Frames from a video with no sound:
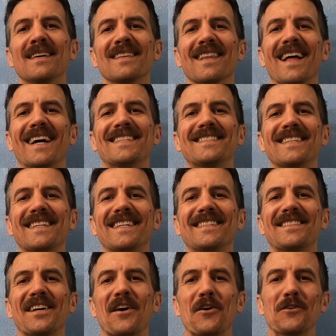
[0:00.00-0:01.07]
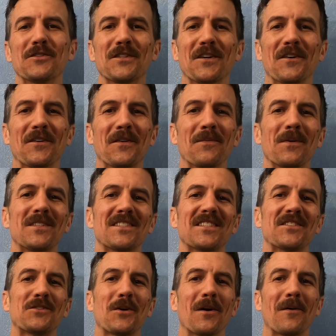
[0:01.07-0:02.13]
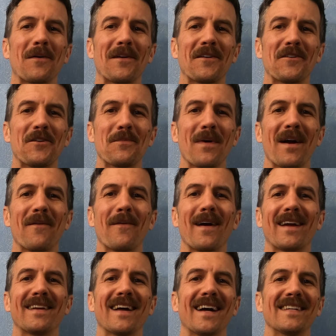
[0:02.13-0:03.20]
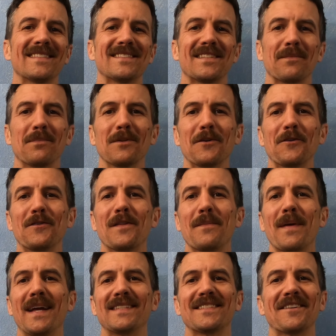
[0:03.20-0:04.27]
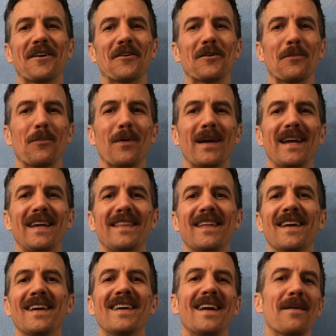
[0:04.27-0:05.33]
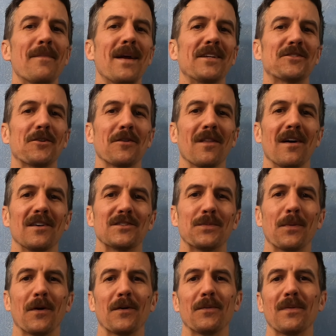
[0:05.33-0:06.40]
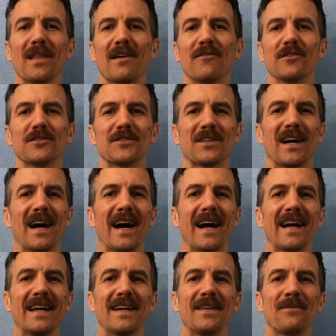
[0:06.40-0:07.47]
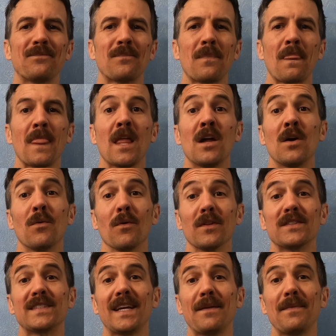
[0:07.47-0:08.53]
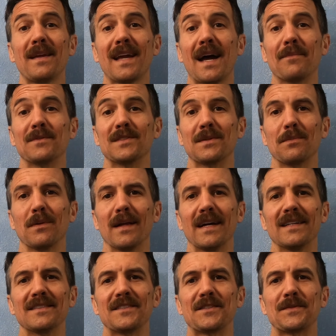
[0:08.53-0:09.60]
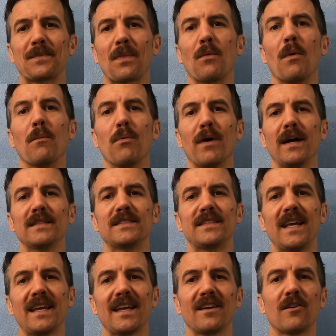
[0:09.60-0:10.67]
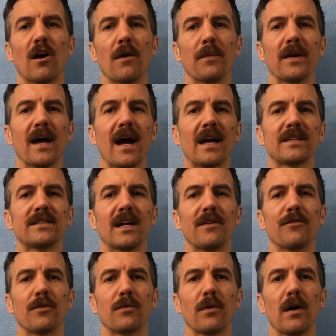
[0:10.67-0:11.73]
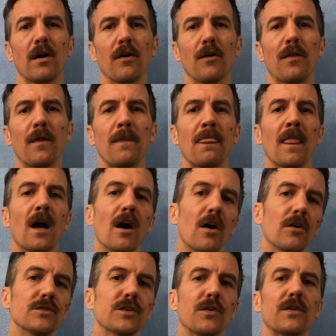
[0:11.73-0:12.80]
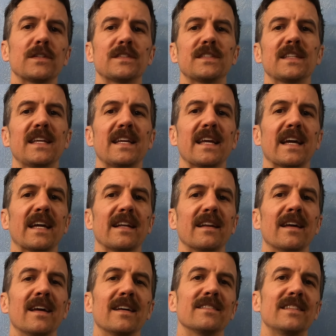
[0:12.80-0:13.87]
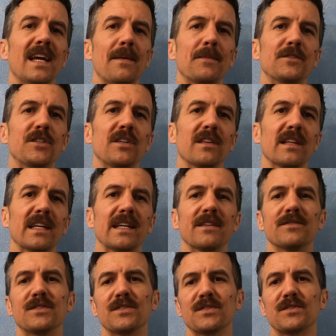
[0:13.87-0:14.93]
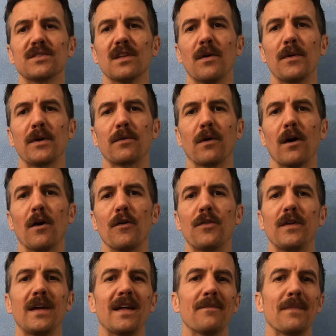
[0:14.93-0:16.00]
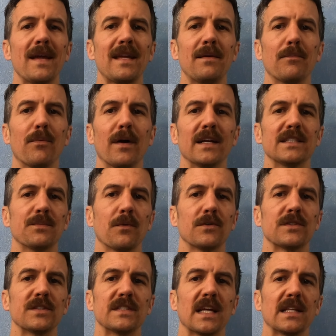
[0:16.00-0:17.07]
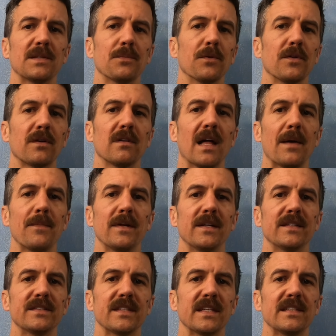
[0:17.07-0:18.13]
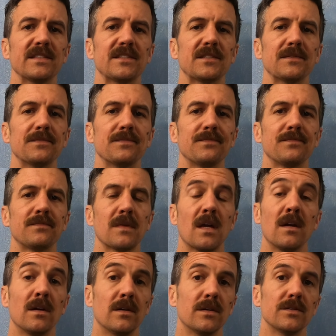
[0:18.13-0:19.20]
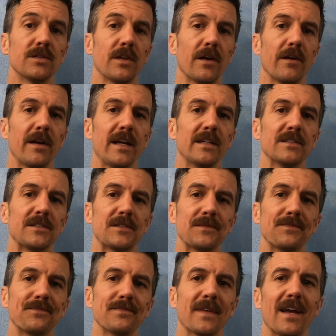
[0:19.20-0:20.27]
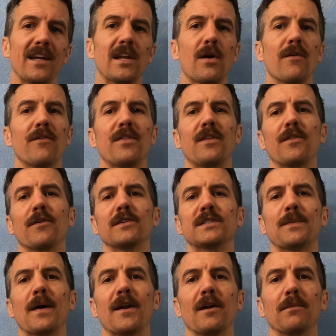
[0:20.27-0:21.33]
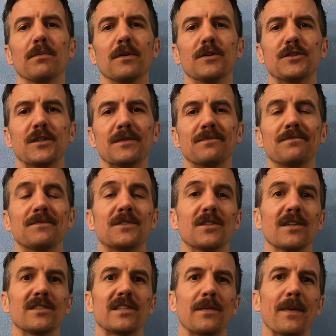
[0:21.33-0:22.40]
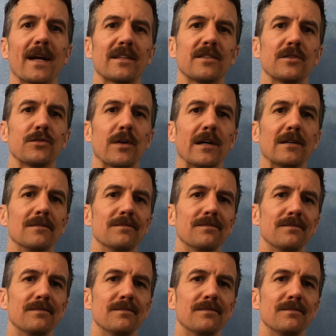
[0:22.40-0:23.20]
Lastly is ozone, which is a trail runner you might recognize as the pollutant that makes it hard to breathe and makes your lungs burn when levels are high. Well, the same thing happens to plants. When plants take in carbon dioxide for growth, ozone can sneak in, damaging leaves, slowing growth, and making plants more susceptible to climate and disease. So there it is. Now you know everything there is about air pollution, so let's get back to the trail.